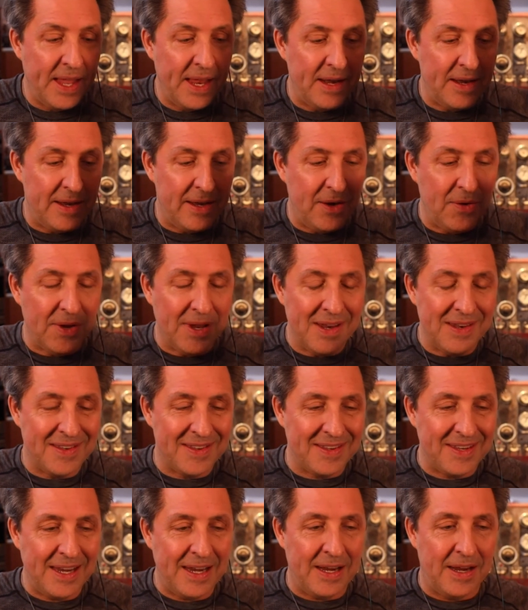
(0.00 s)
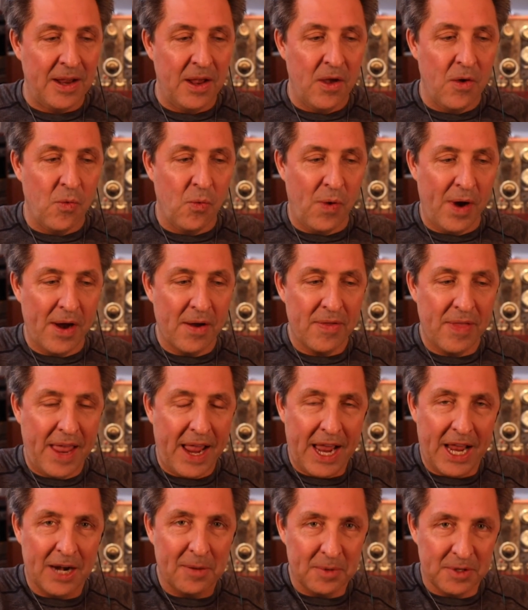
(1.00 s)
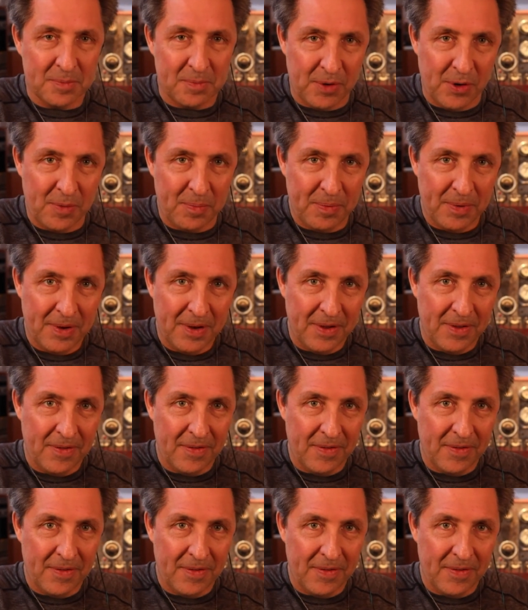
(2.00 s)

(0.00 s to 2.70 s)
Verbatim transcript: And you can see where the animals poop.